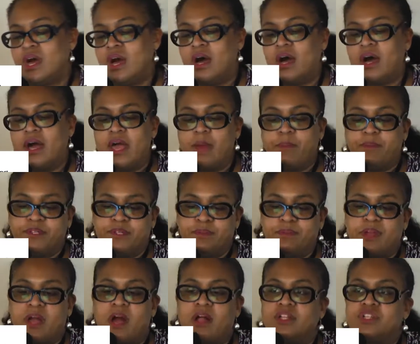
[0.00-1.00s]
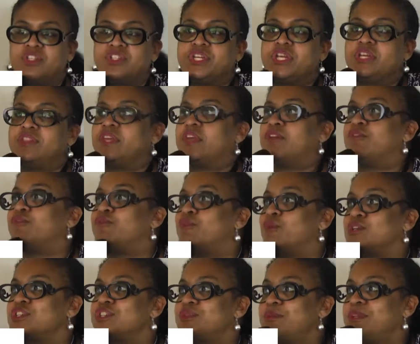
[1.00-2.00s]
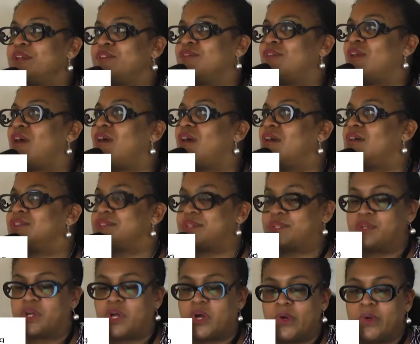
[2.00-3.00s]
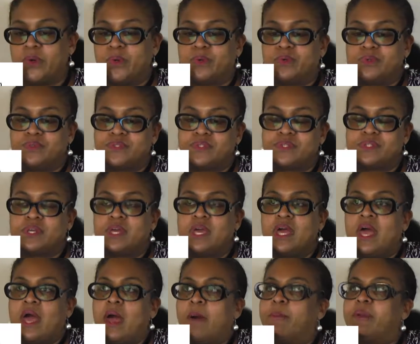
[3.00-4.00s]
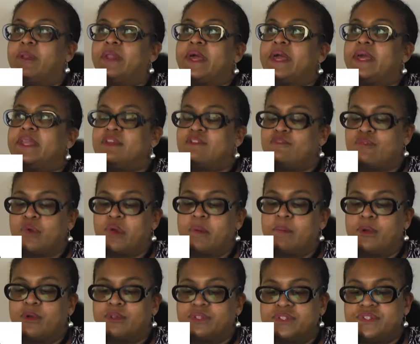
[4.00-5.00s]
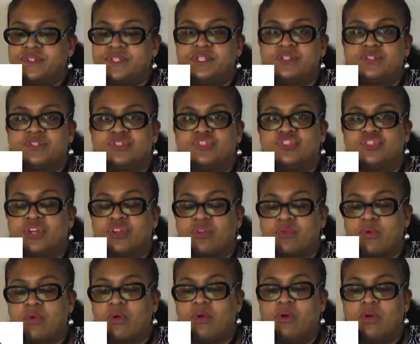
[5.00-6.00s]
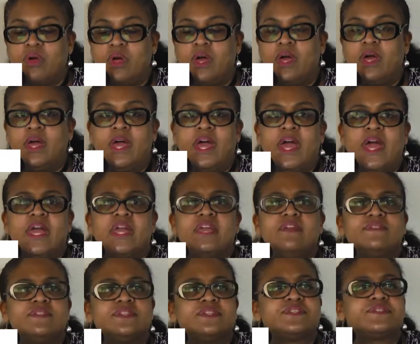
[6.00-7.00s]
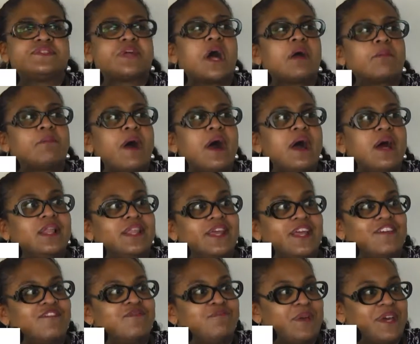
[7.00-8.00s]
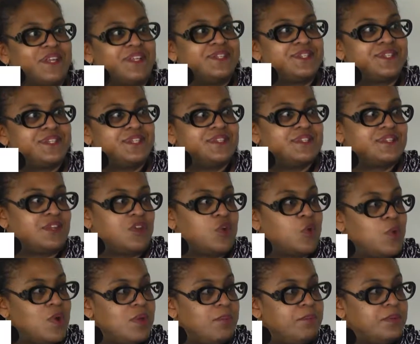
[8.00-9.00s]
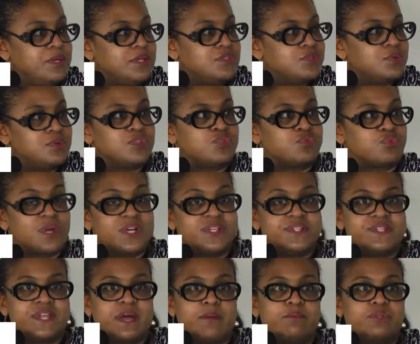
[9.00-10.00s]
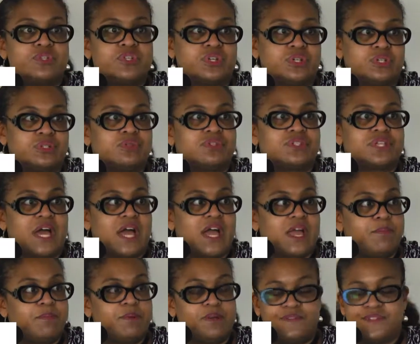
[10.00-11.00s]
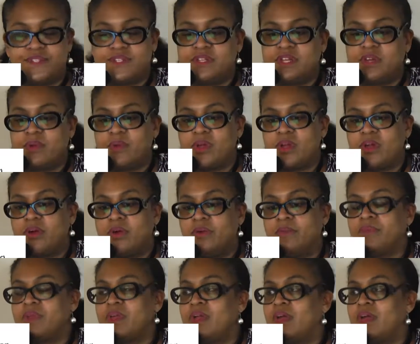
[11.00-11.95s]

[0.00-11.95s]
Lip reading: epidemiology, the enforcement of laws and codes, planning for emergencies in general, even the stockpiling of medicines and equipment to address that particular type of scenario.